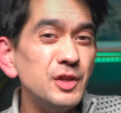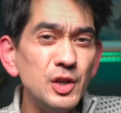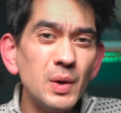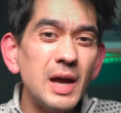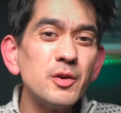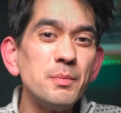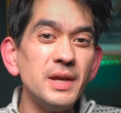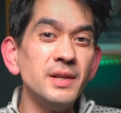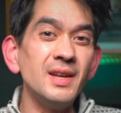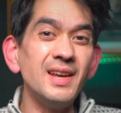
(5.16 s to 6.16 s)
you ever
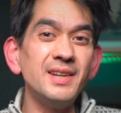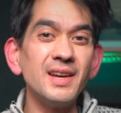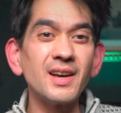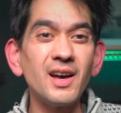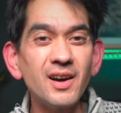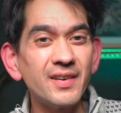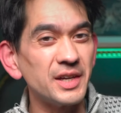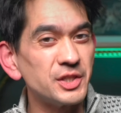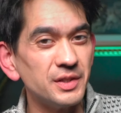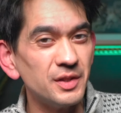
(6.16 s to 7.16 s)
been in a car
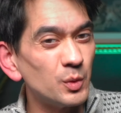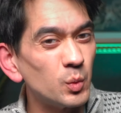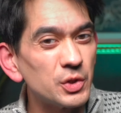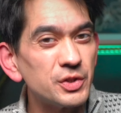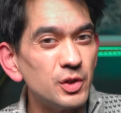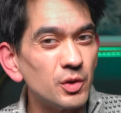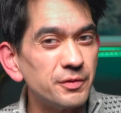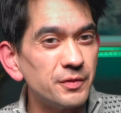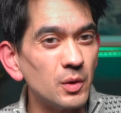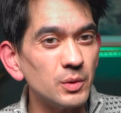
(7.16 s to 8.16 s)
accident that wasn't your
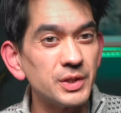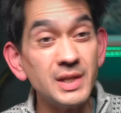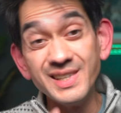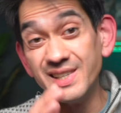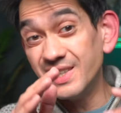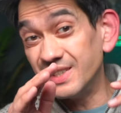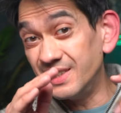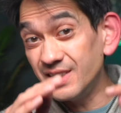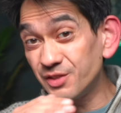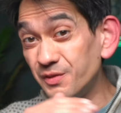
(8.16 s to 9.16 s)
fault? In
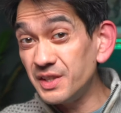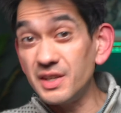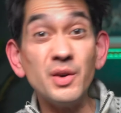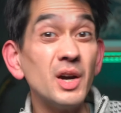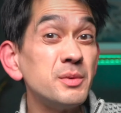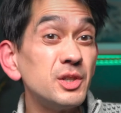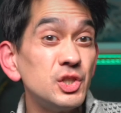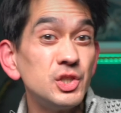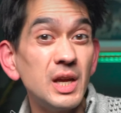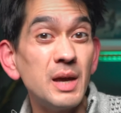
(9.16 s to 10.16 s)
this video, I'm going to
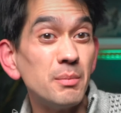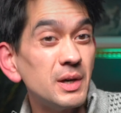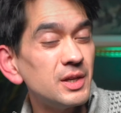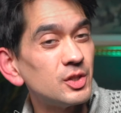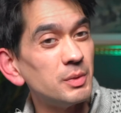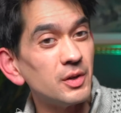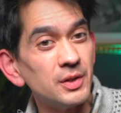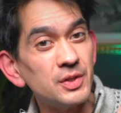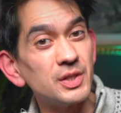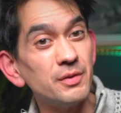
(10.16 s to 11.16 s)
share my
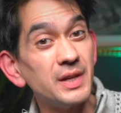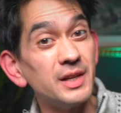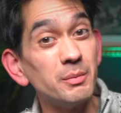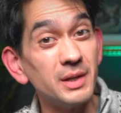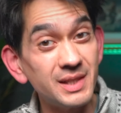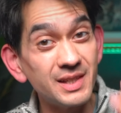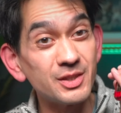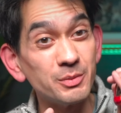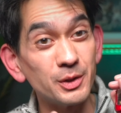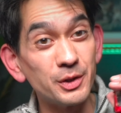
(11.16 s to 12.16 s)
experience of getting my
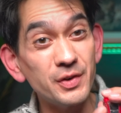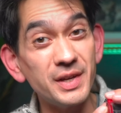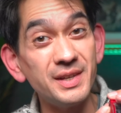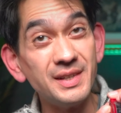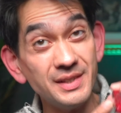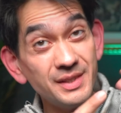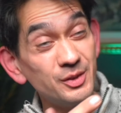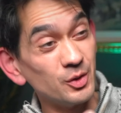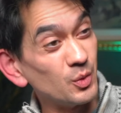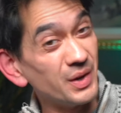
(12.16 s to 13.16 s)
Tesla Model 3,
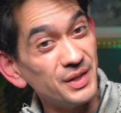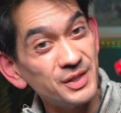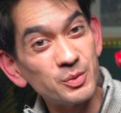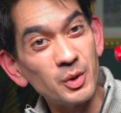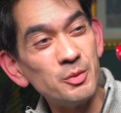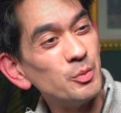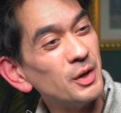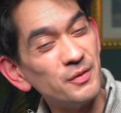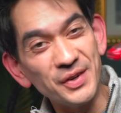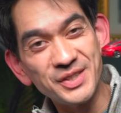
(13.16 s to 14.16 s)
not quite this one,
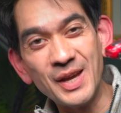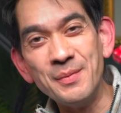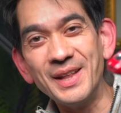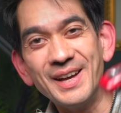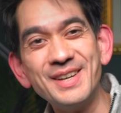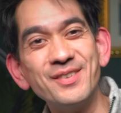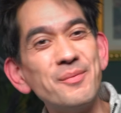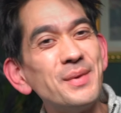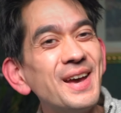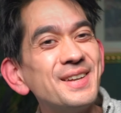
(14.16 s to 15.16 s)
but very similar,
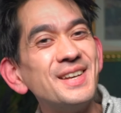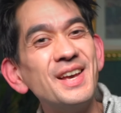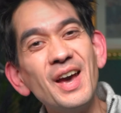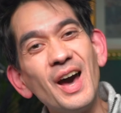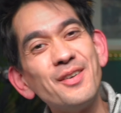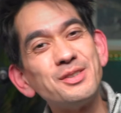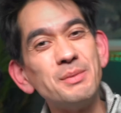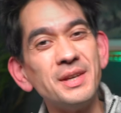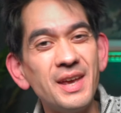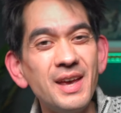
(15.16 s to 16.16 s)
repaired after
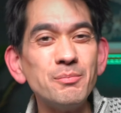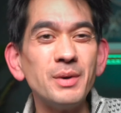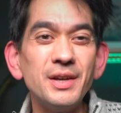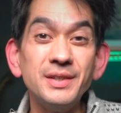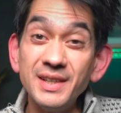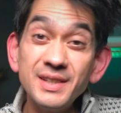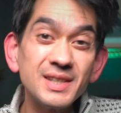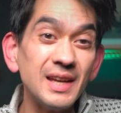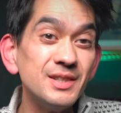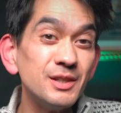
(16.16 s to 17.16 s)
being hit by an
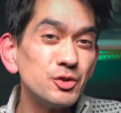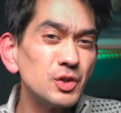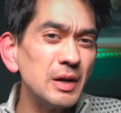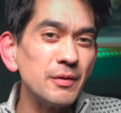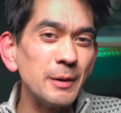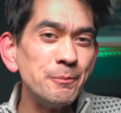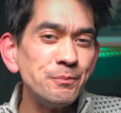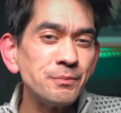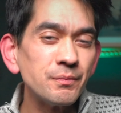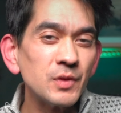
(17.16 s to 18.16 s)
inattentive driver.
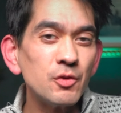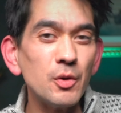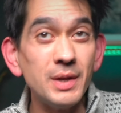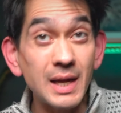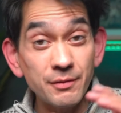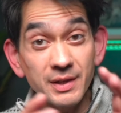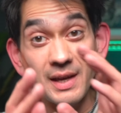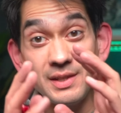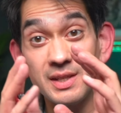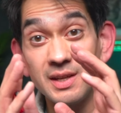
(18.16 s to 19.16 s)
From
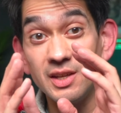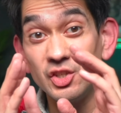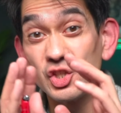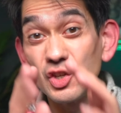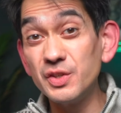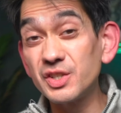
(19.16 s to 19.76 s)
navigating insurance